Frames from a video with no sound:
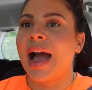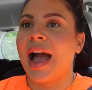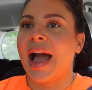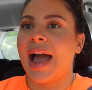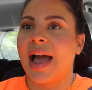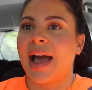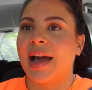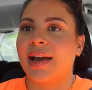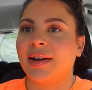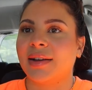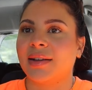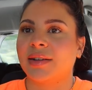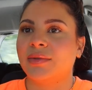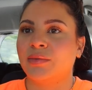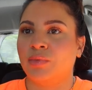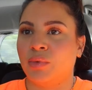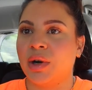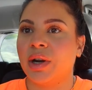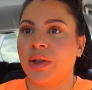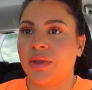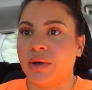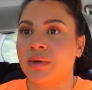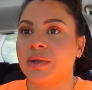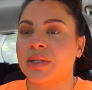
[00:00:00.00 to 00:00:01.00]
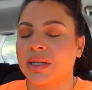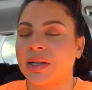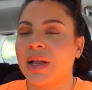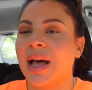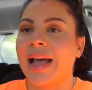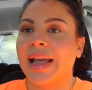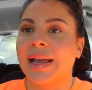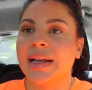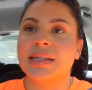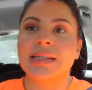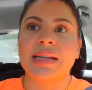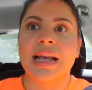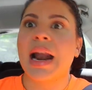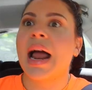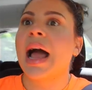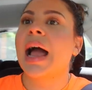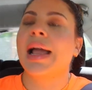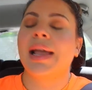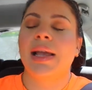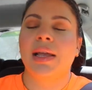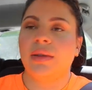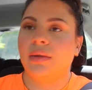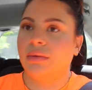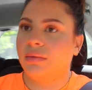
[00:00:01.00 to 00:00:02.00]
I had a, one of those clients that
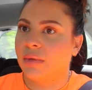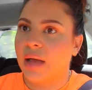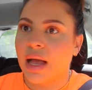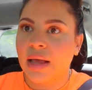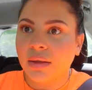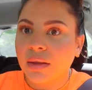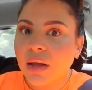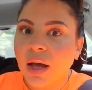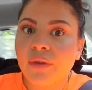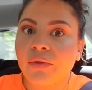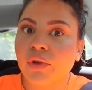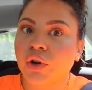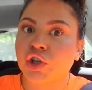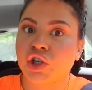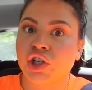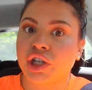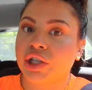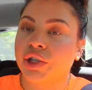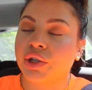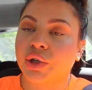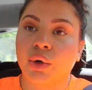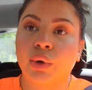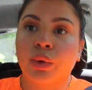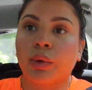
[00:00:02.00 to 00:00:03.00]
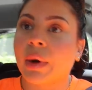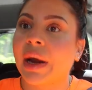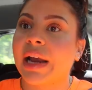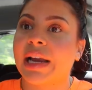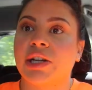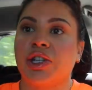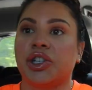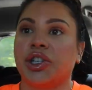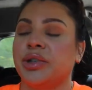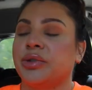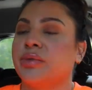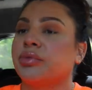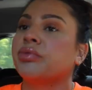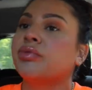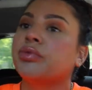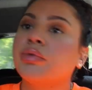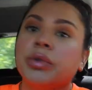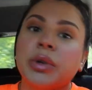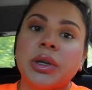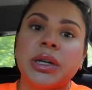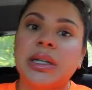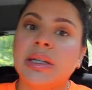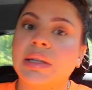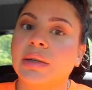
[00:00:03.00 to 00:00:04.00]
I, I love her. She's great. She's
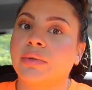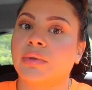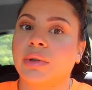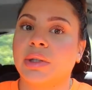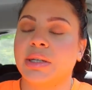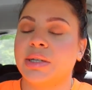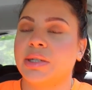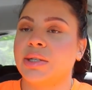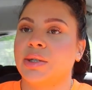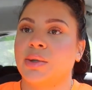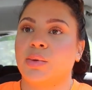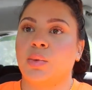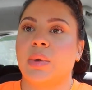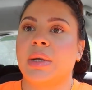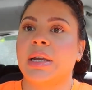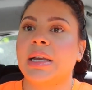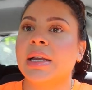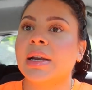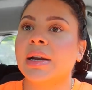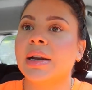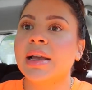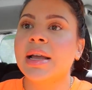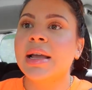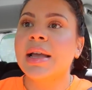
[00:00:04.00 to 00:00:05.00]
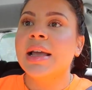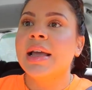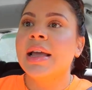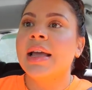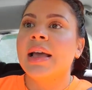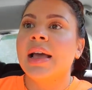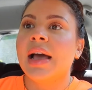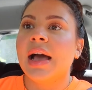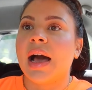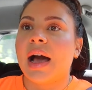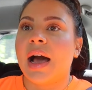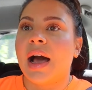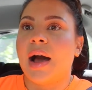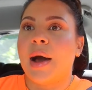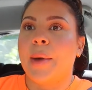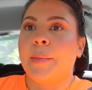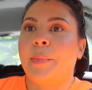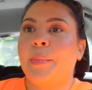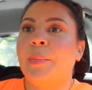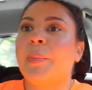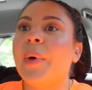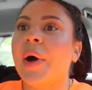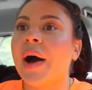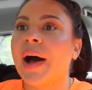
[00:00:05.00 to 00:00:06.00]
really, really sweet.
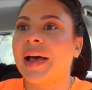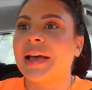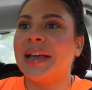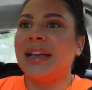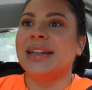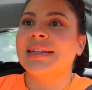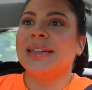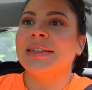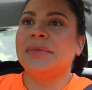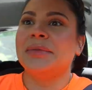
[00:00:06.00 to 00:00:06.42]
But